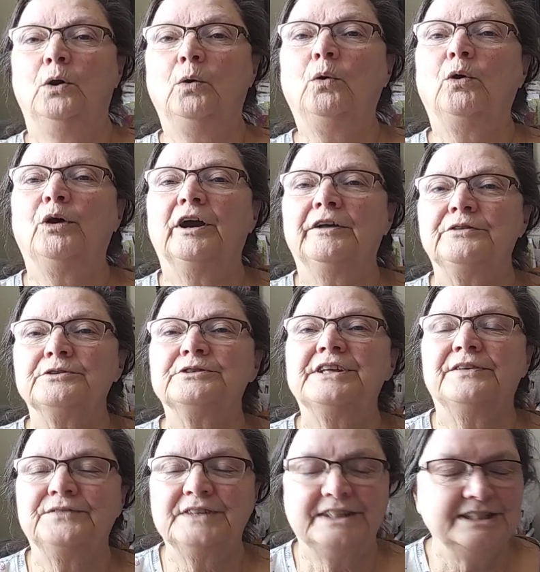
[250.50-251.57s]
or others
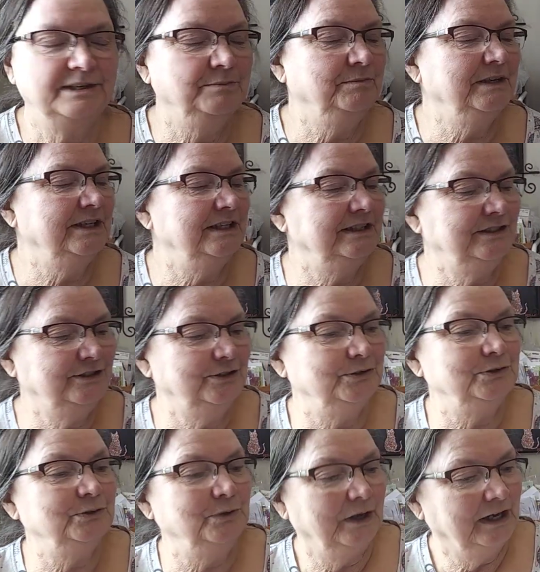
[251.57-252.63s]
have sent me
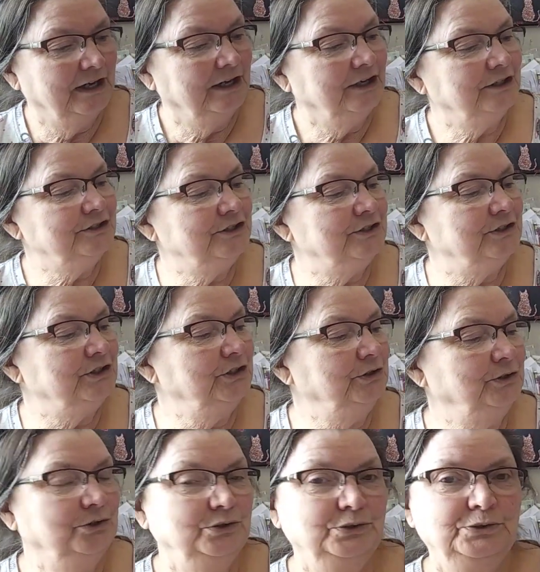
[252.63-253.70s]
to to
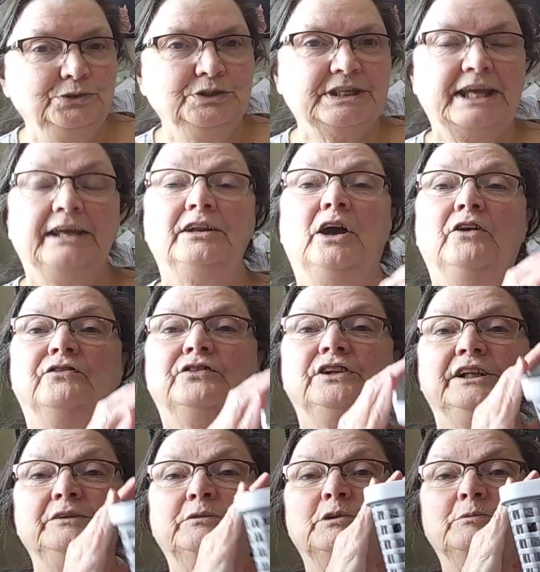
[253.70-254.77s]
use and
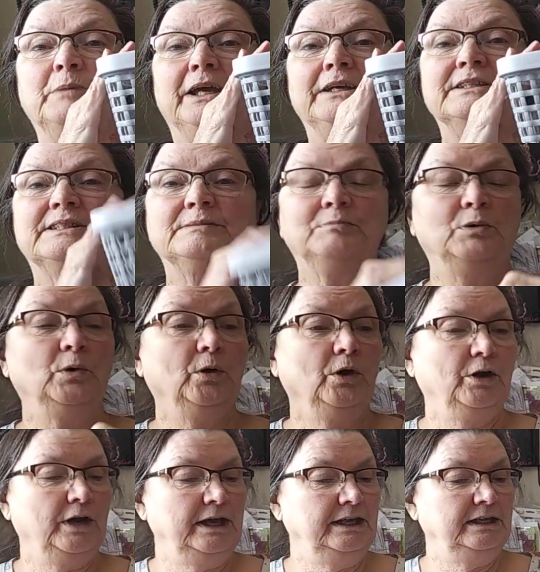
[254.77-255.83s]
hopefully we'll make some
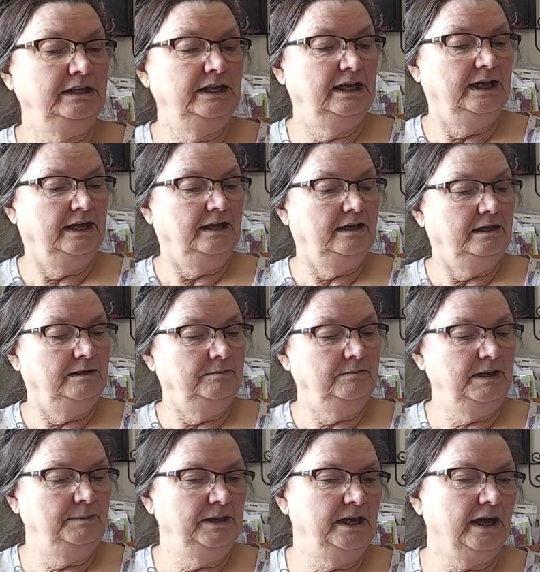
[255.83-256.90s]
more and
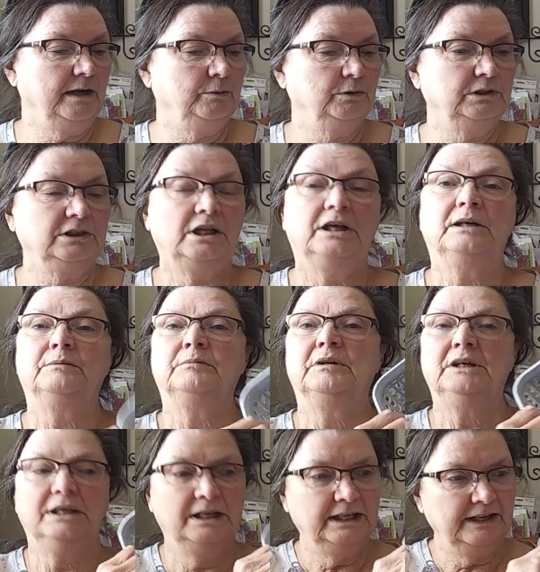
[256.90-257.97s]
maybe I will um,
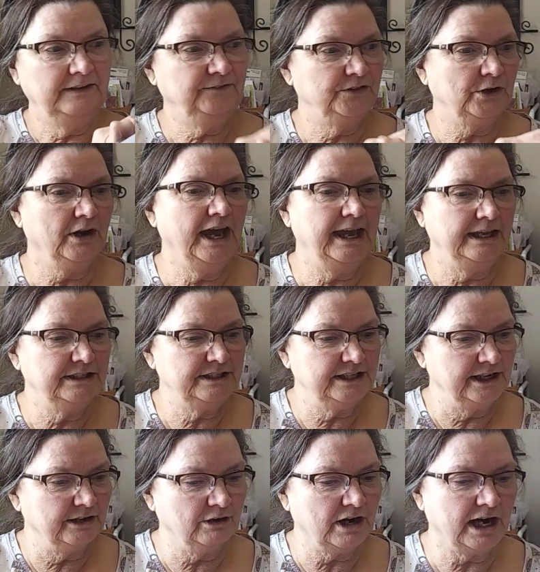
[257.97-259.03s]
if they're
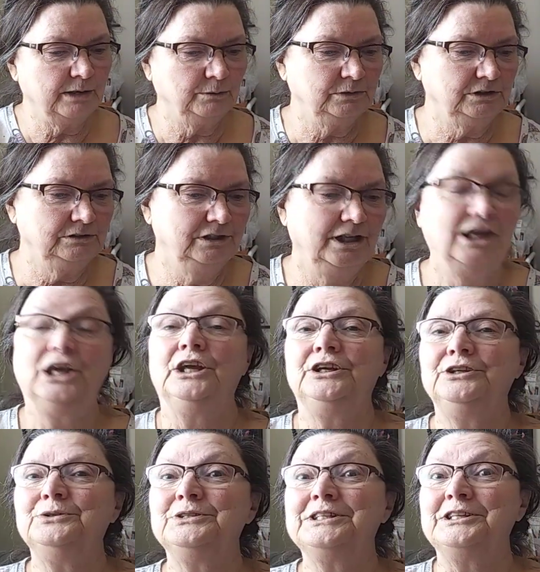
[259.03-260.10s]
handier I will
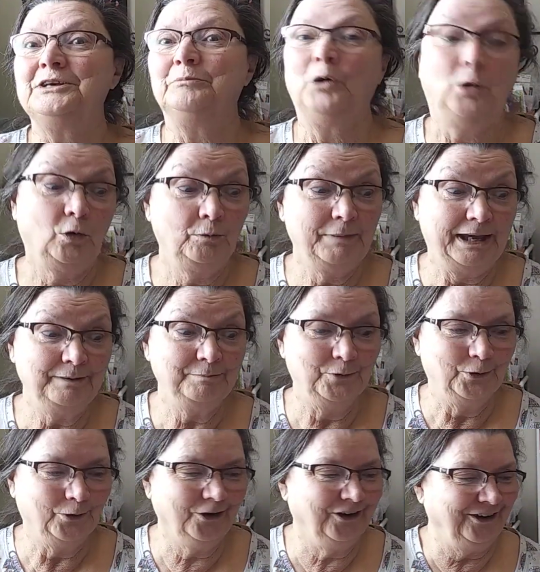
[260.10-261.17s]
use them or make
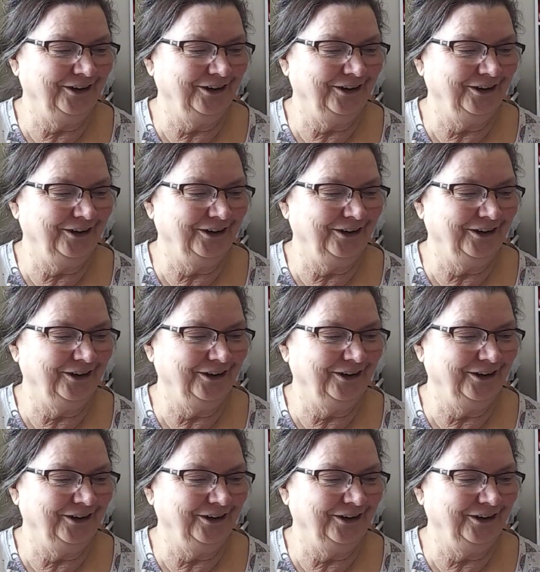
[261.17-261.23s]
more